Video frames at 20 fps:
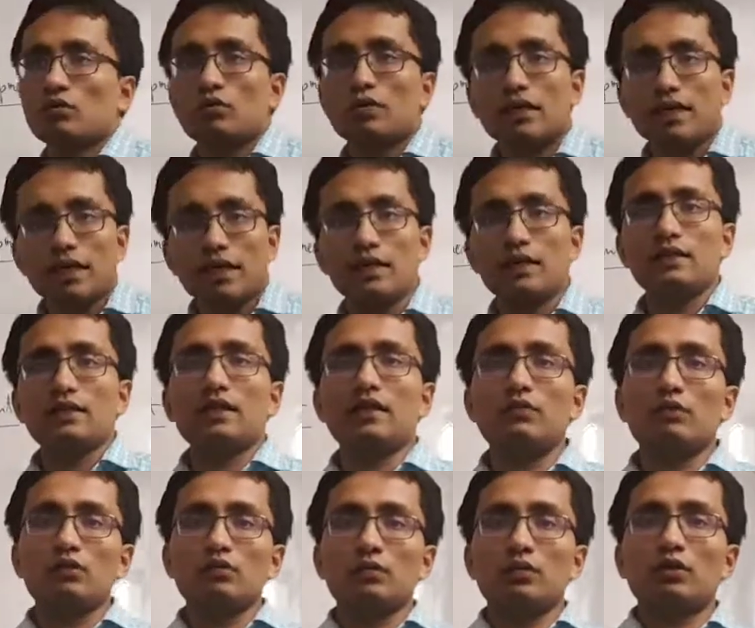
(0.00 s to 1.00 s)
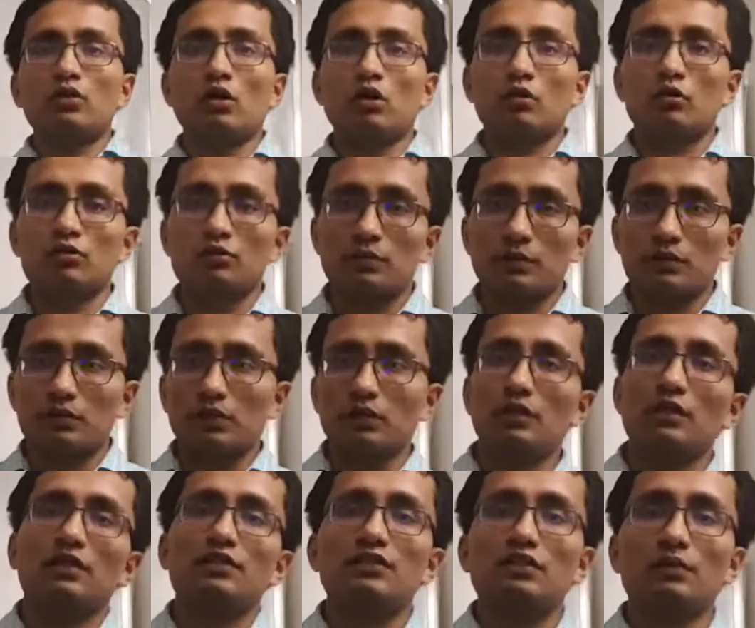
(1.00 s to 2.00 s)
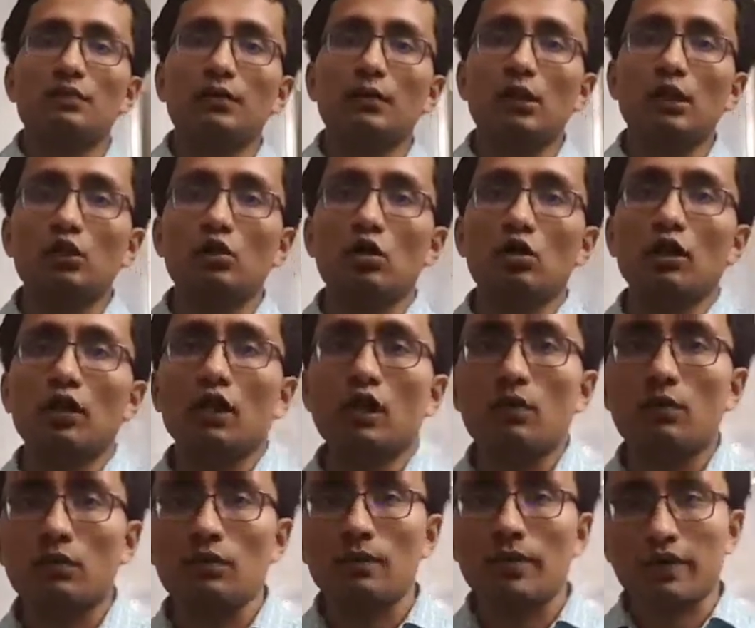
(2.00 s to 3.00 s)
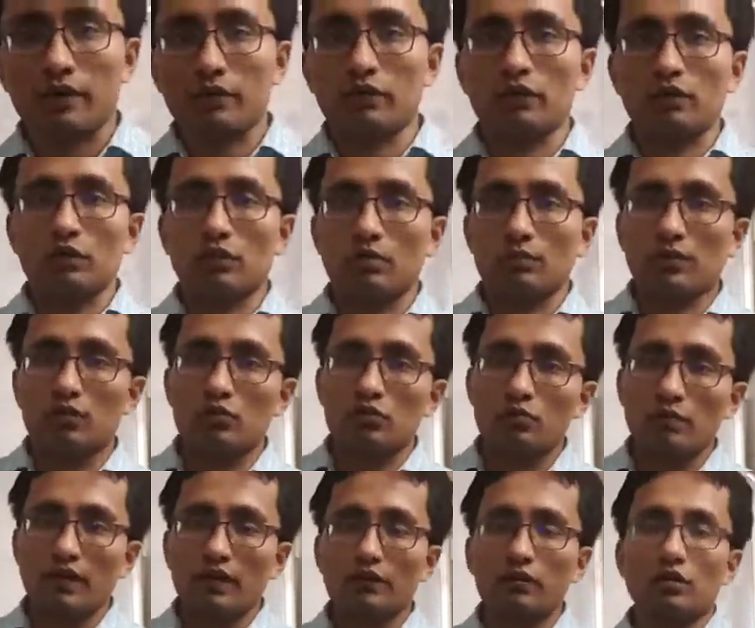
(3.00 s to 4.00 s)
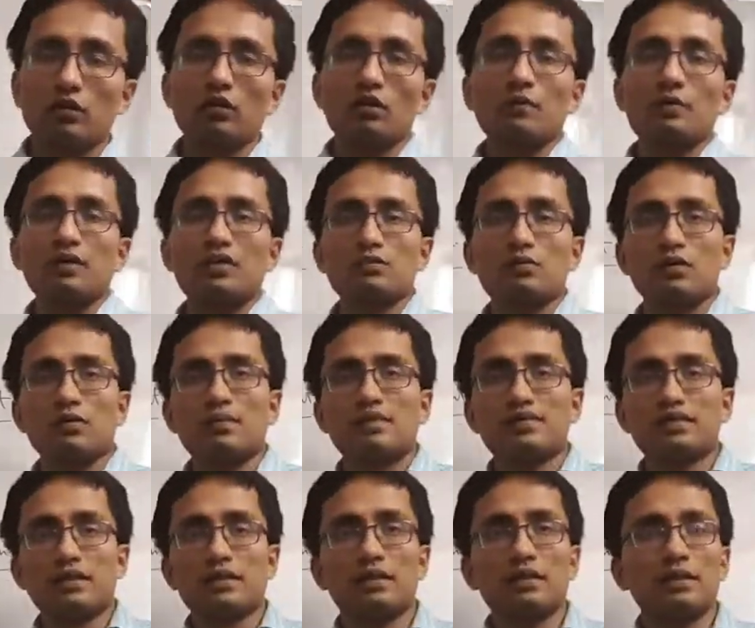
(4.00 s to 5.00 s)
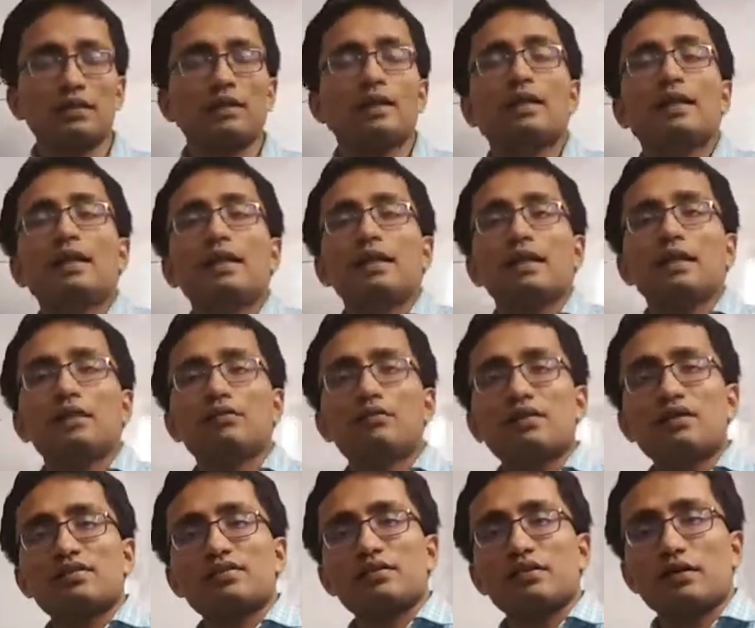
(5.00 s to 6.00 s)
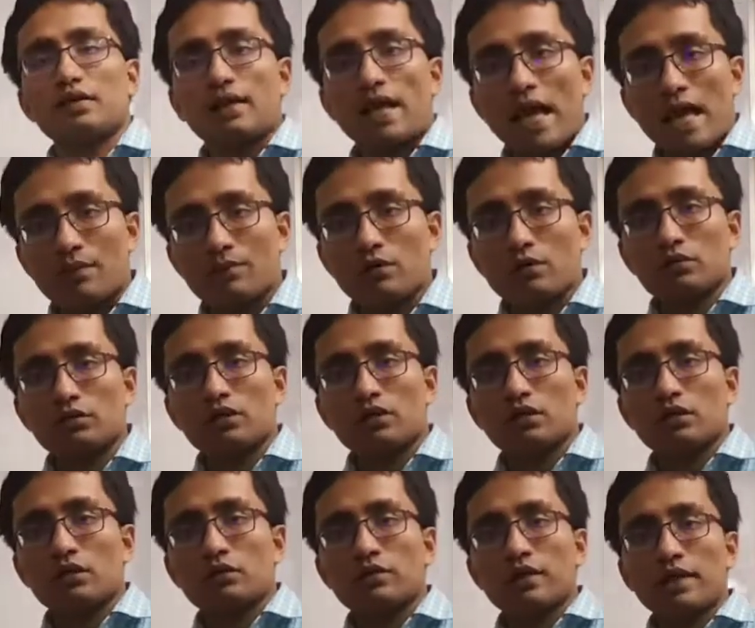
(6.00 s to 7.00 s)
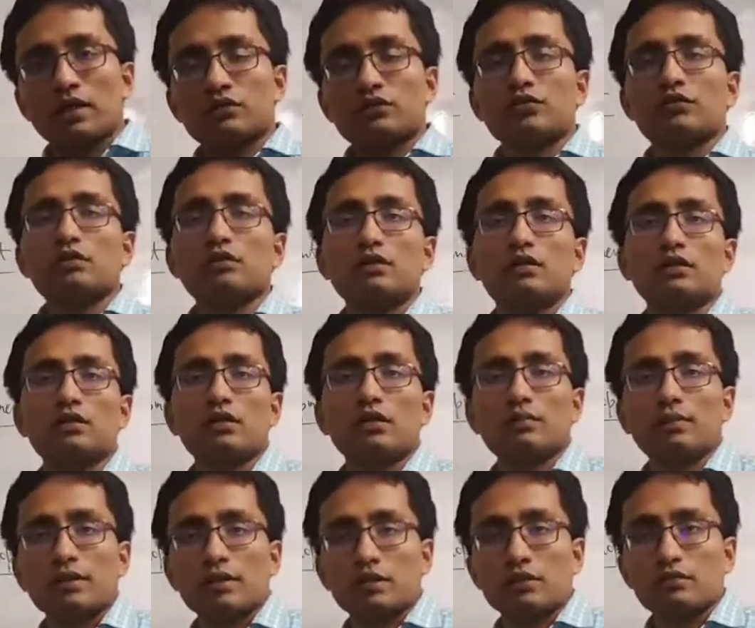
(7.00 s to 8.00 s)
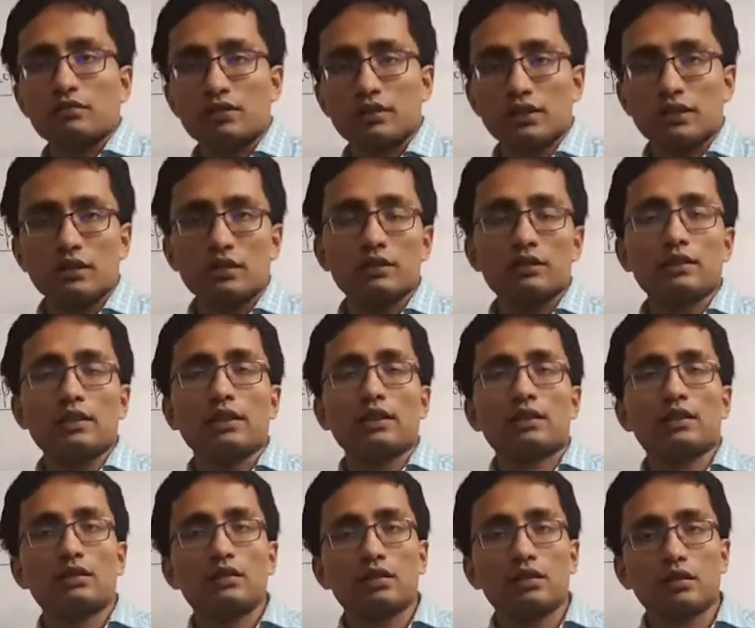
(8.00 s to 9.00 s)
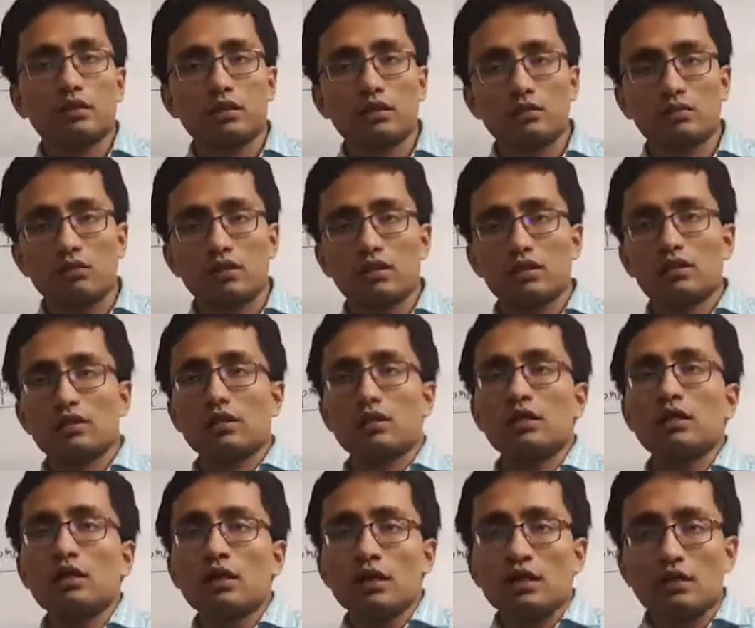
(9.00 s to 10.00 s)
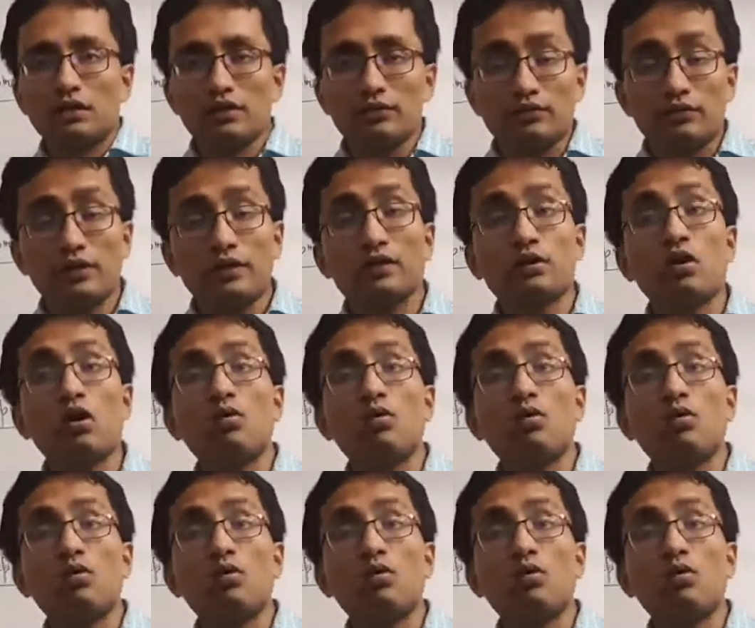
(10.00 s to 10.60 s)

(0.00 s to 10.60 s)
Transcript: like anything which we talk about, especially let's say when we're talking about macroeconomics. So macroeconomics, we are basically interested about the national income accounting, then what are the different